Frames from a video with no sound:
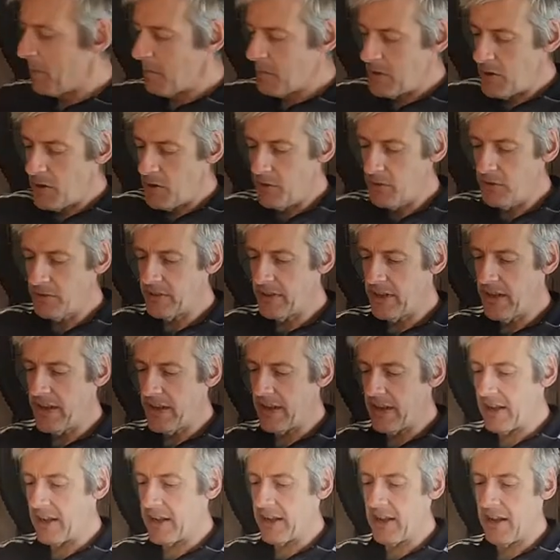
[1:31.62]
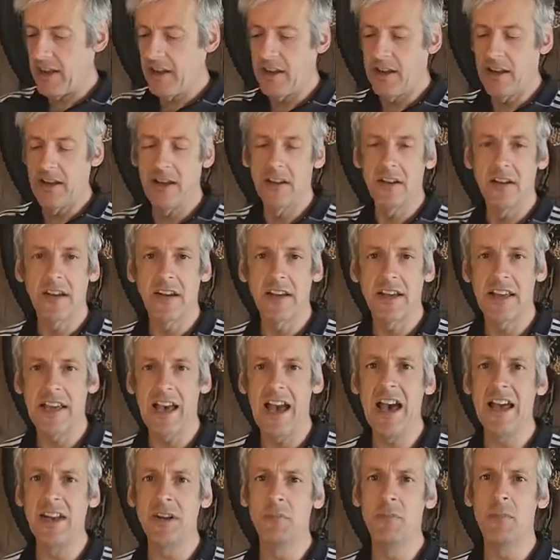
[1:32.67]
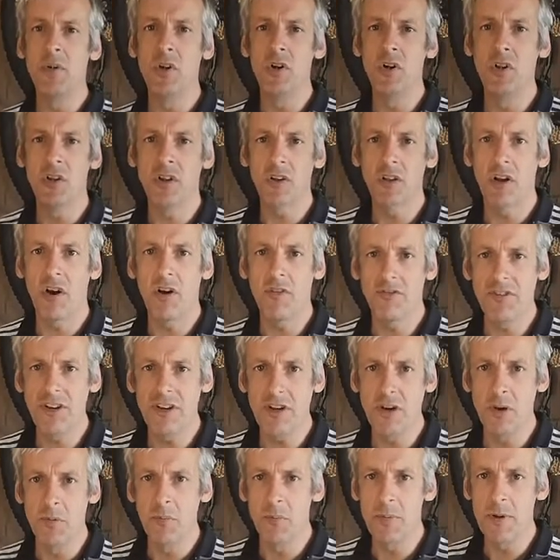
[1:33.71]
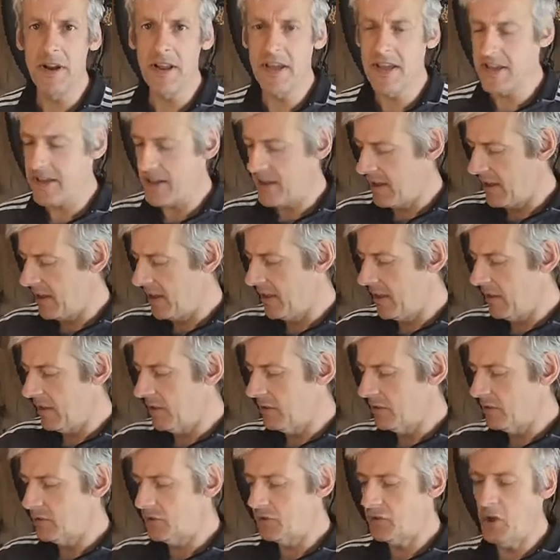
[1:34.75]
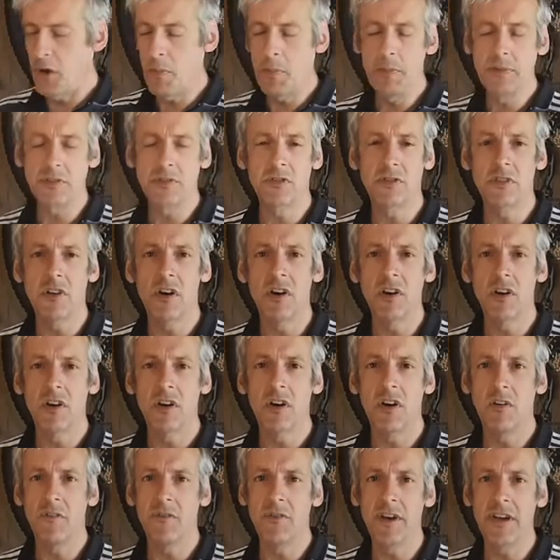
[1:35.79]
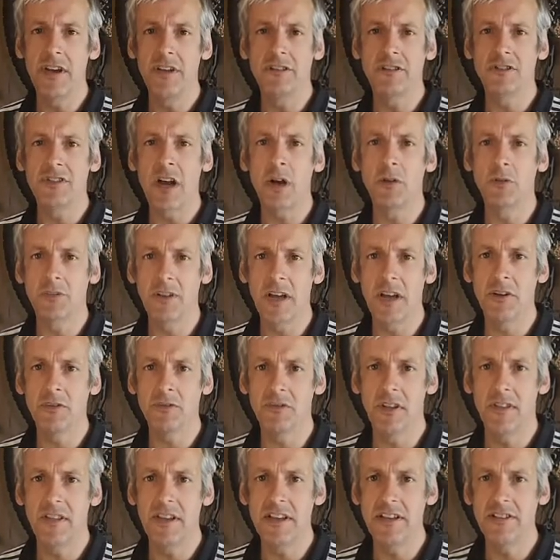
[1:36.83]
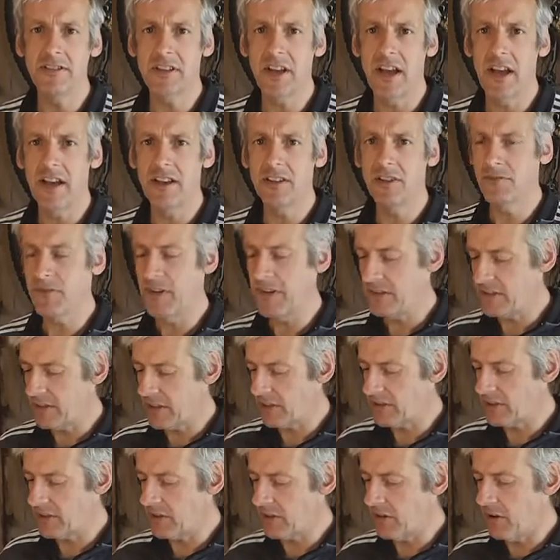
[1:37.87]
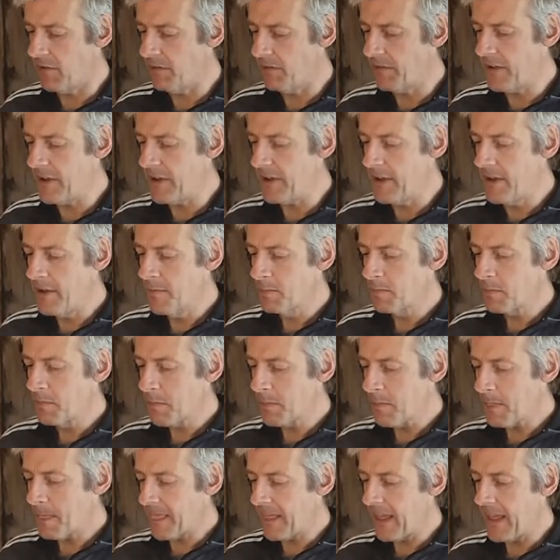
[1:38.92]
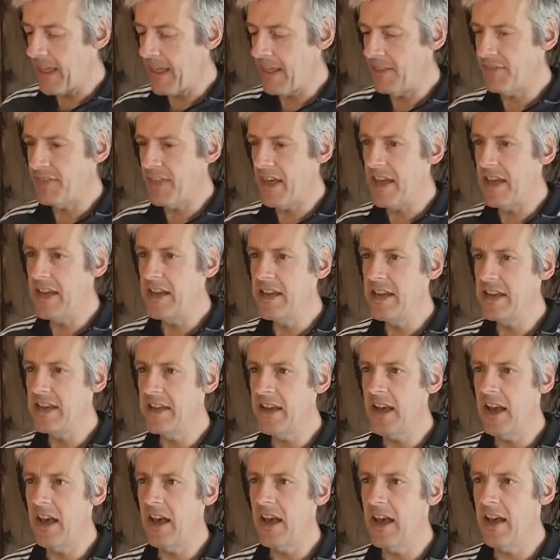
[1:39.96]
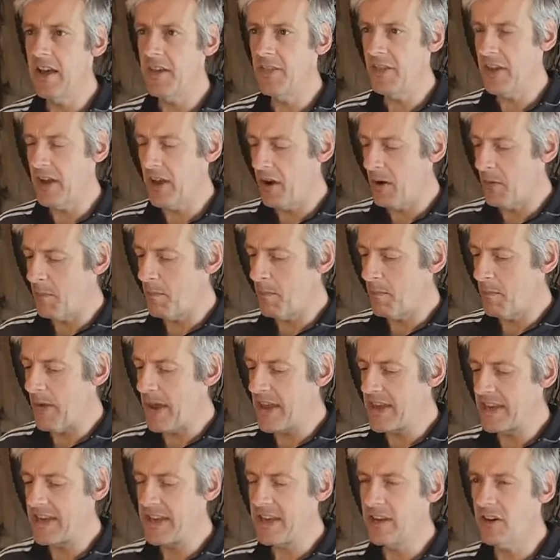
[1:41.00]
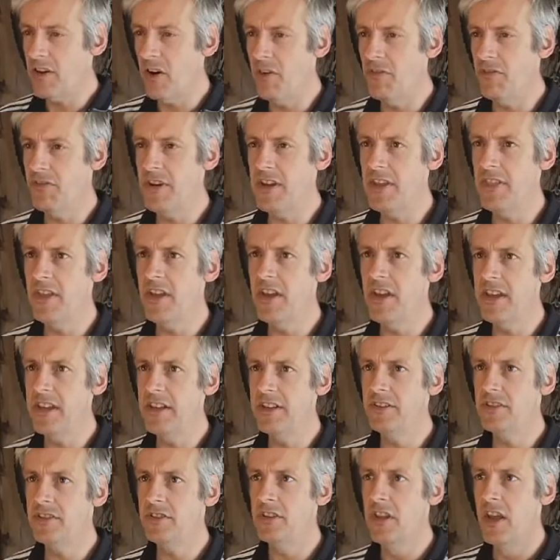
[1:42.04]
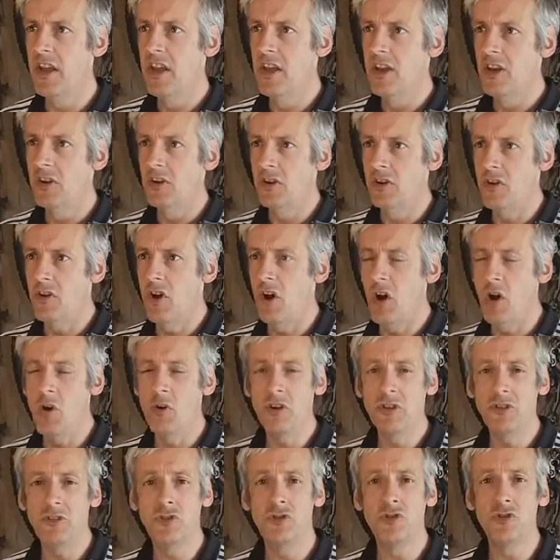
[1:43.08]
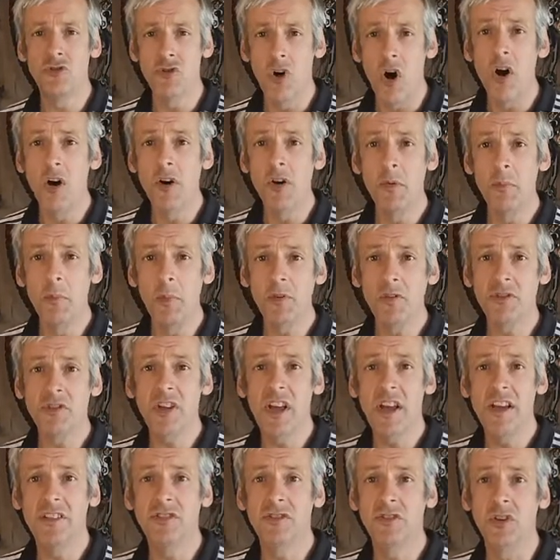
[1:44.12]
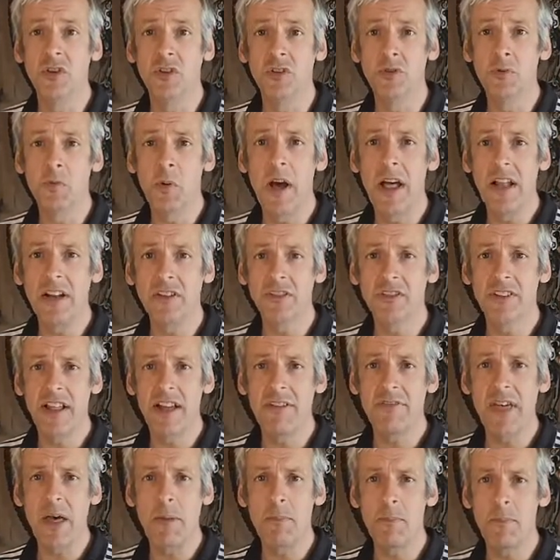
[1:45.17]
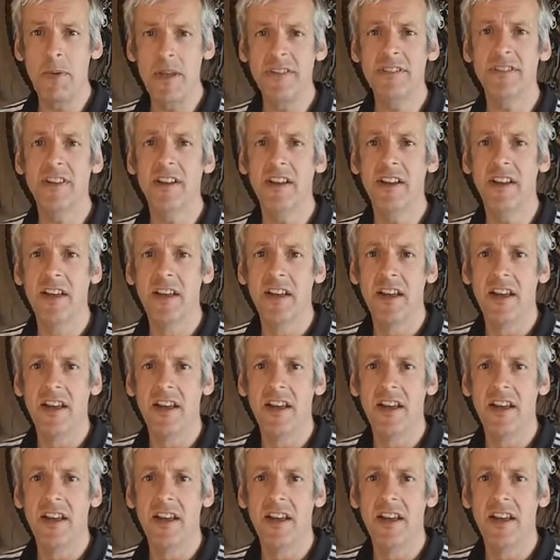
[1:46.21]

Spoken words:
am using Cannonball Coffee Company, super strong coffee. Shout out to these guys, fantastic coffee. They are making coffee that is not only strong but tastes good as well. It doesn't have that bitter